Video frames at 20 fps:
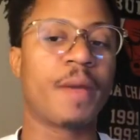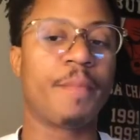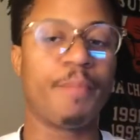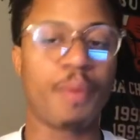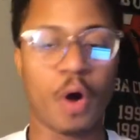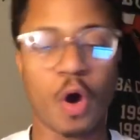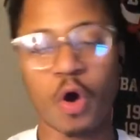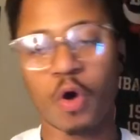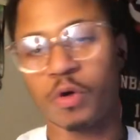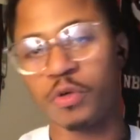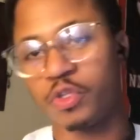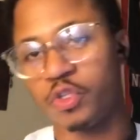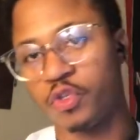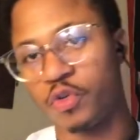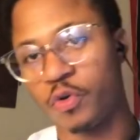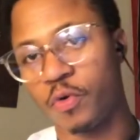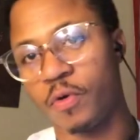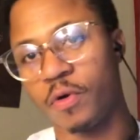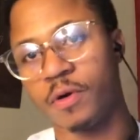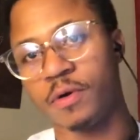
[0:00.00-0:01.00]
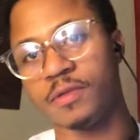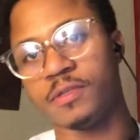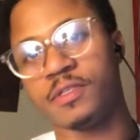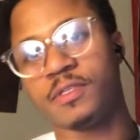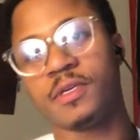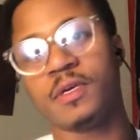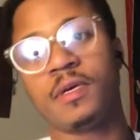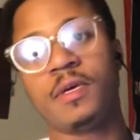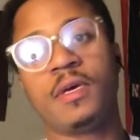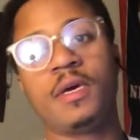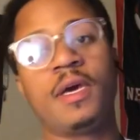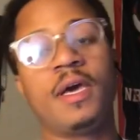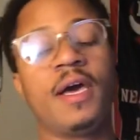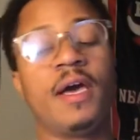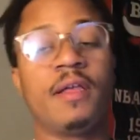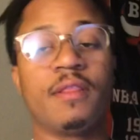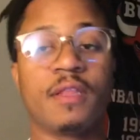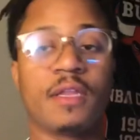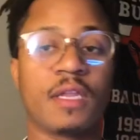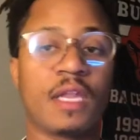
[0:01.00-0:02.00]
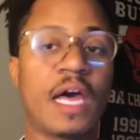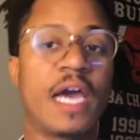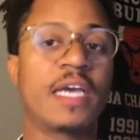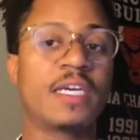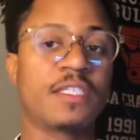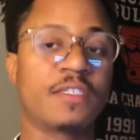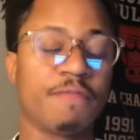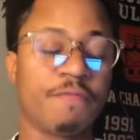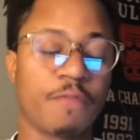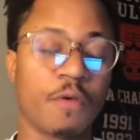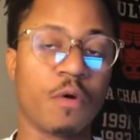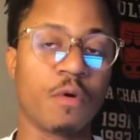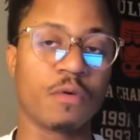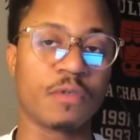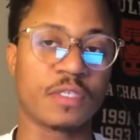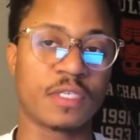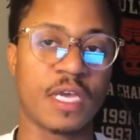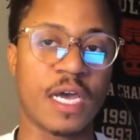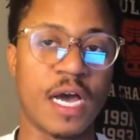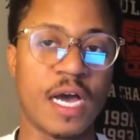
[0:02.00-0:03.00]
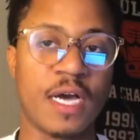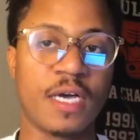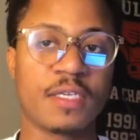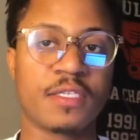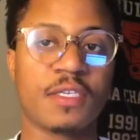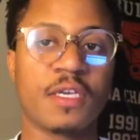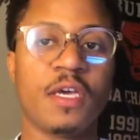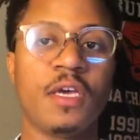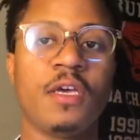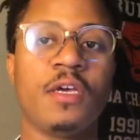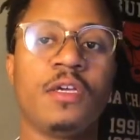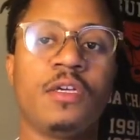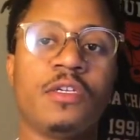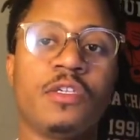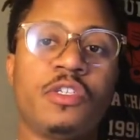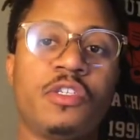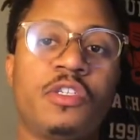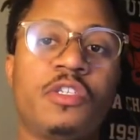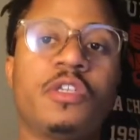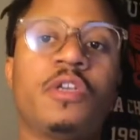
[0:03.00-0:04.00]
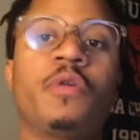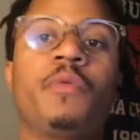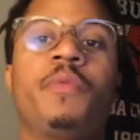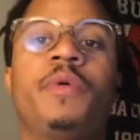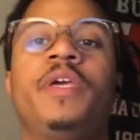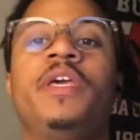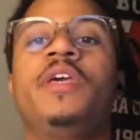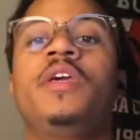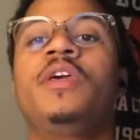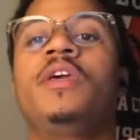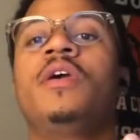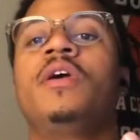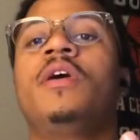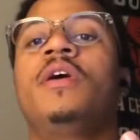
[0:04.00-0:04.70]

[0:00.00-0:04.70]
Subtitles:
Paul George and the likes of those guys, should we